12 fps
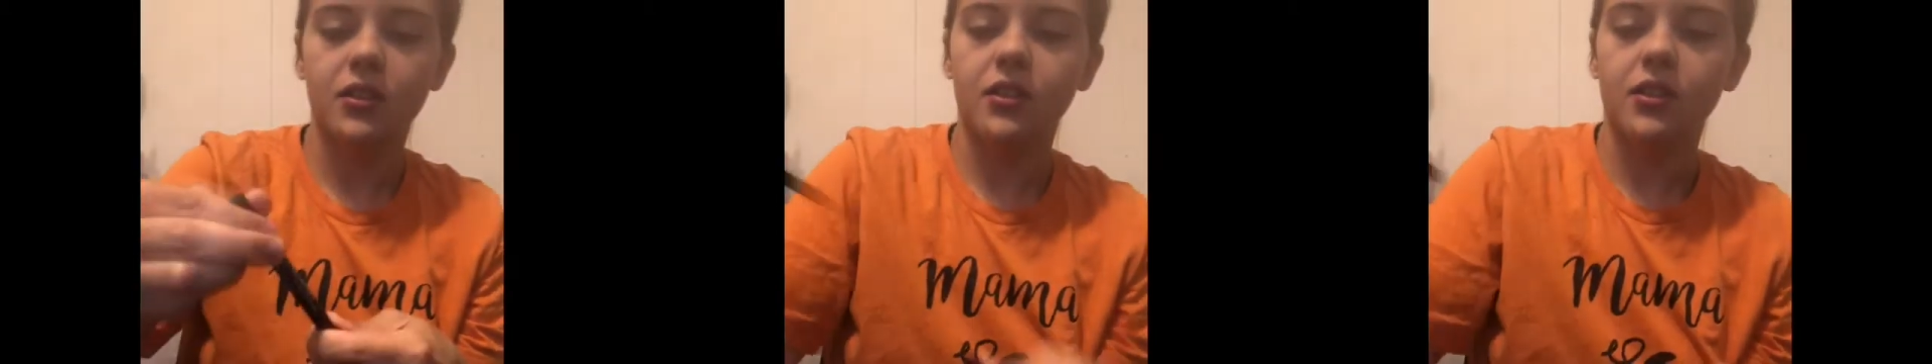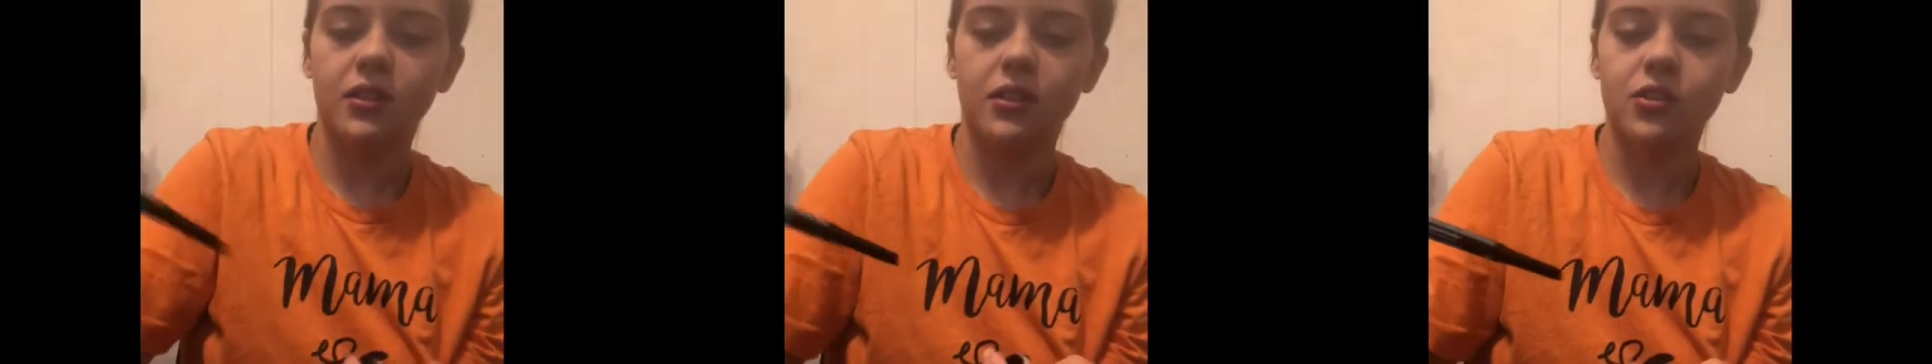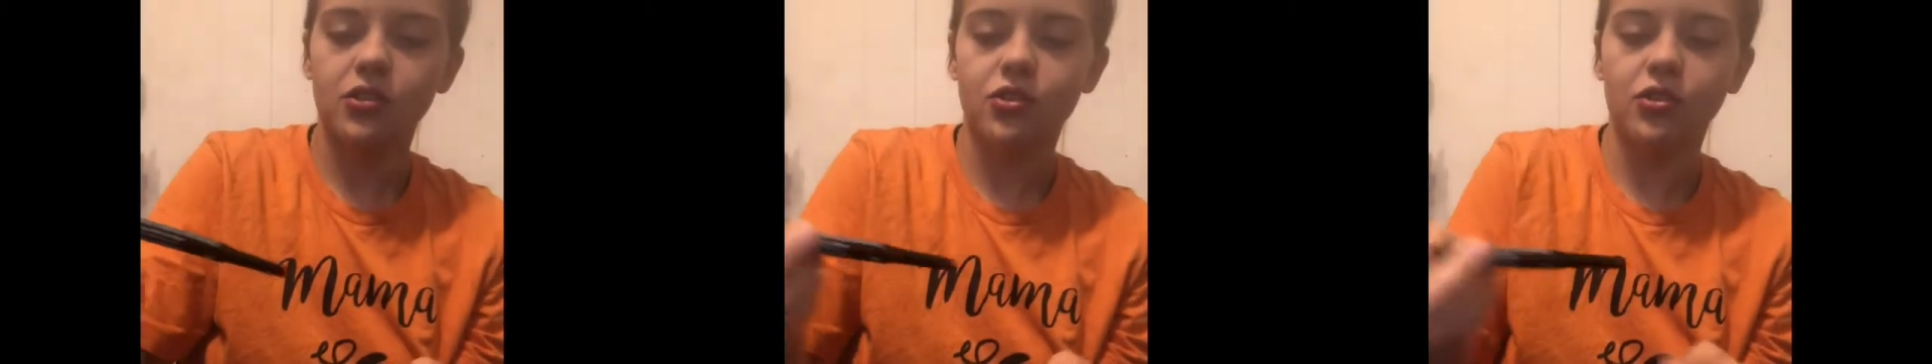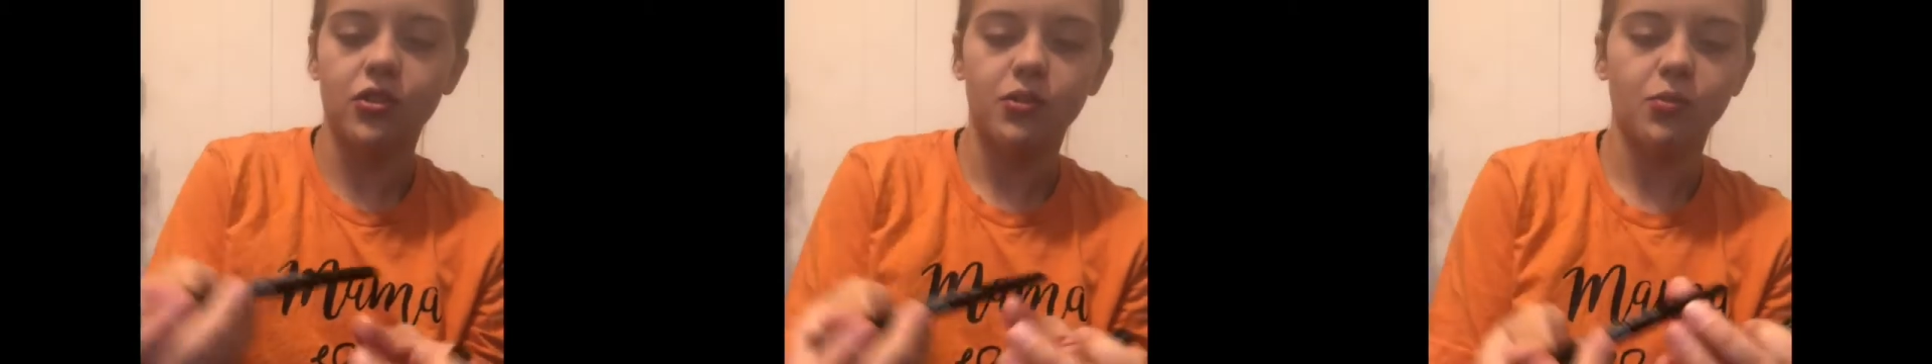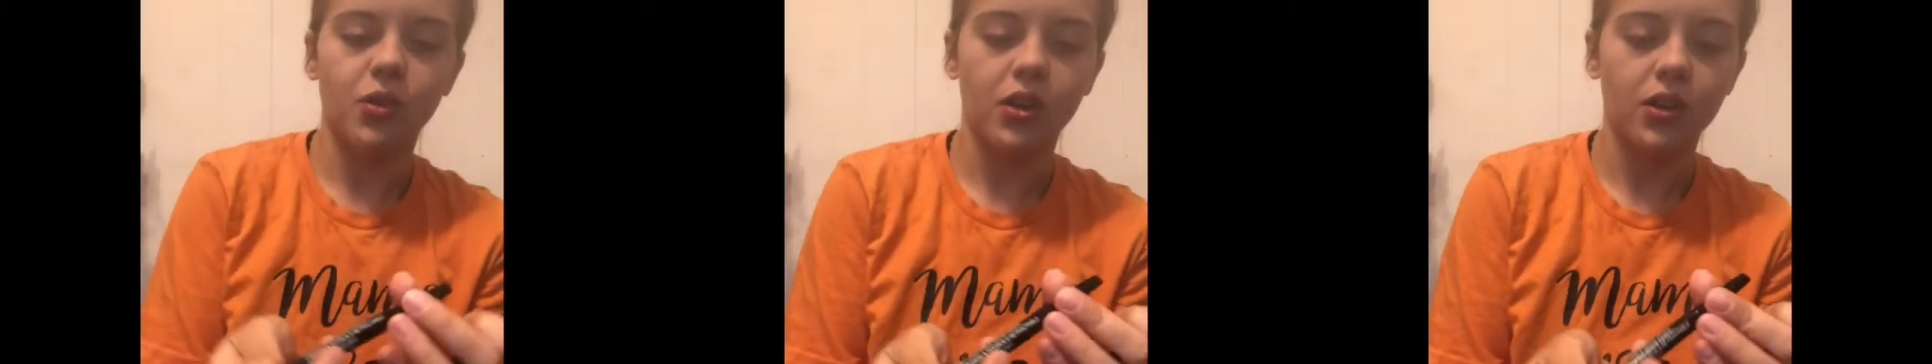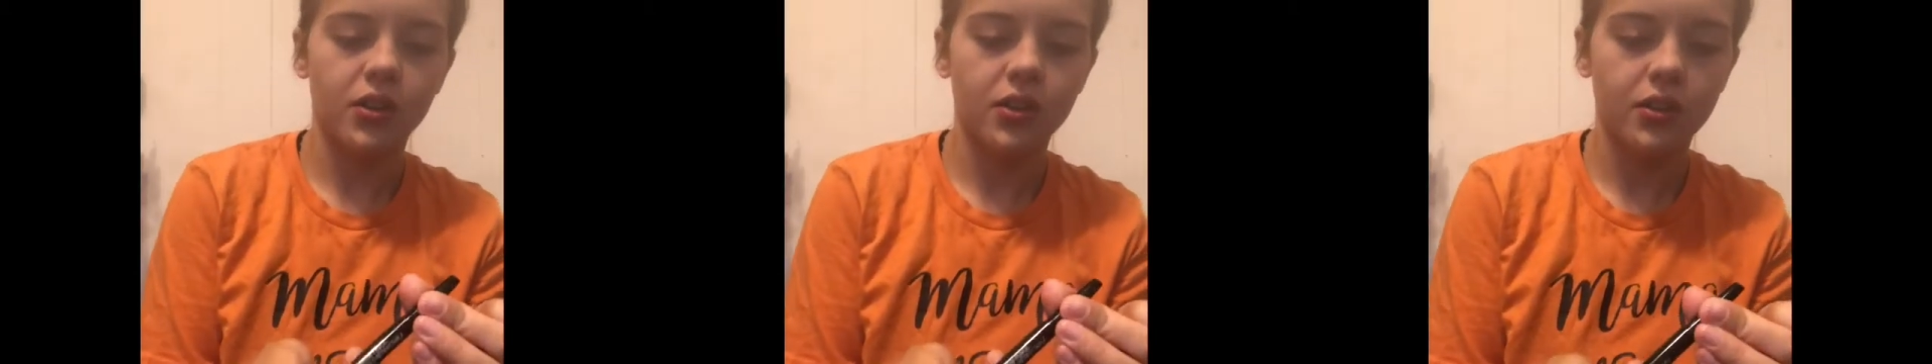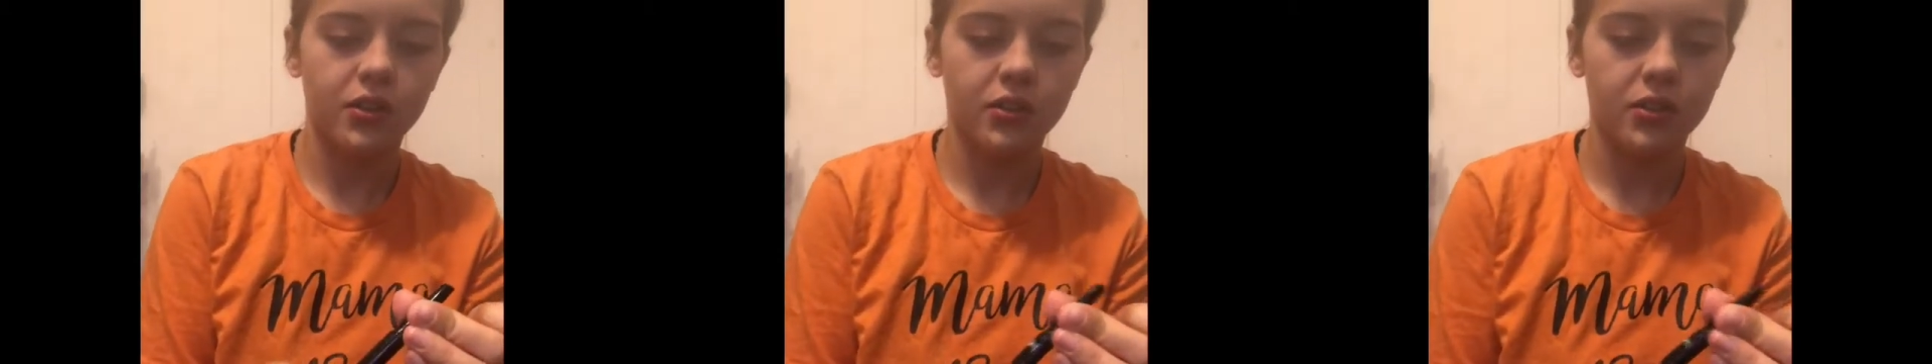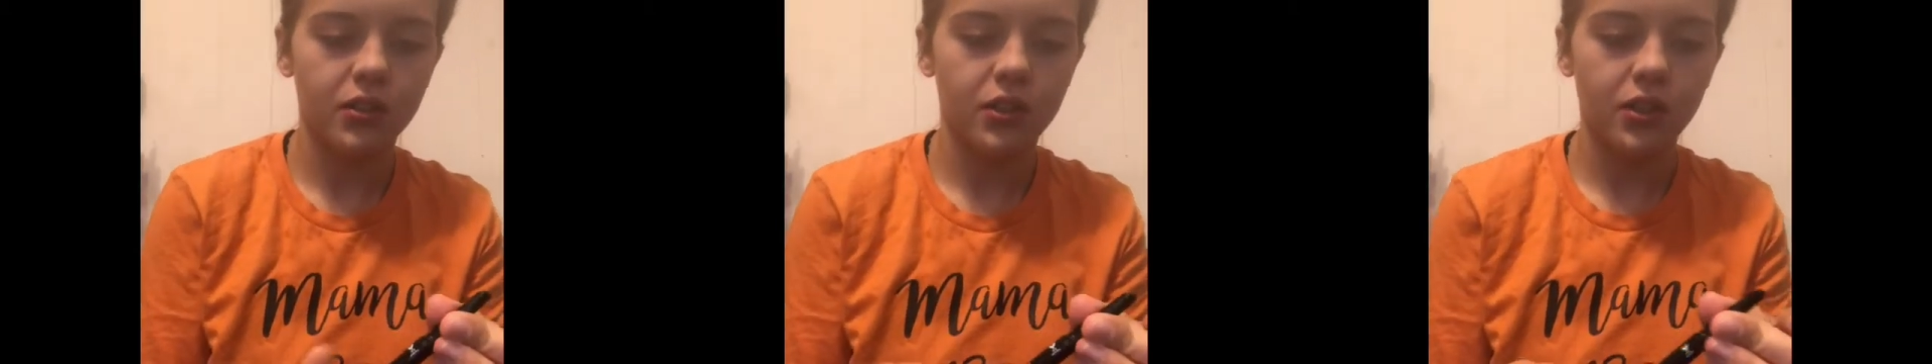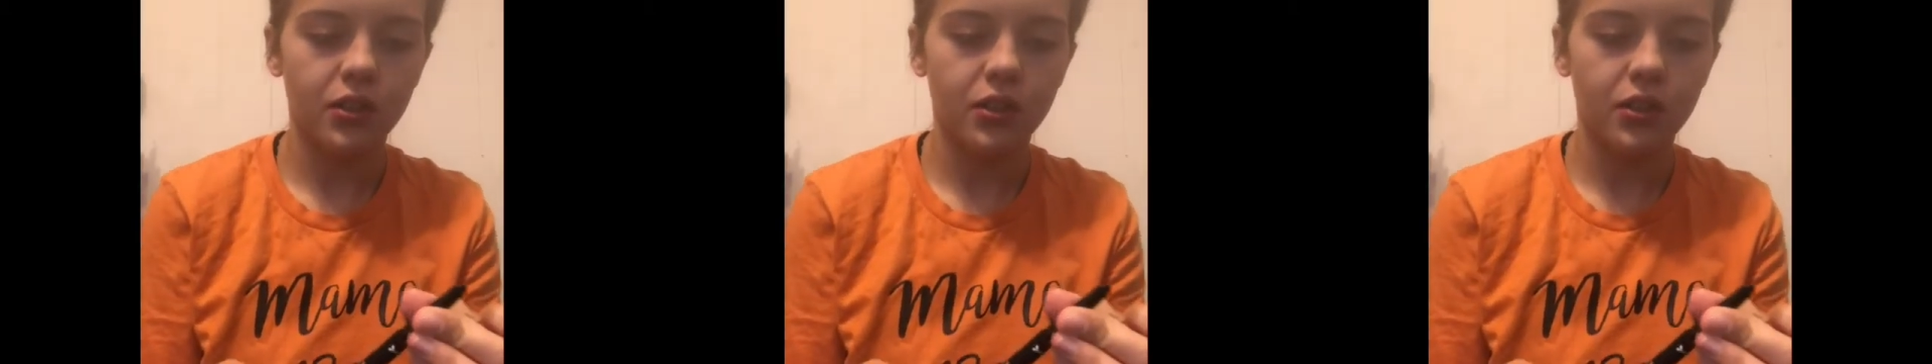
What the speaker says: this should work. Ew,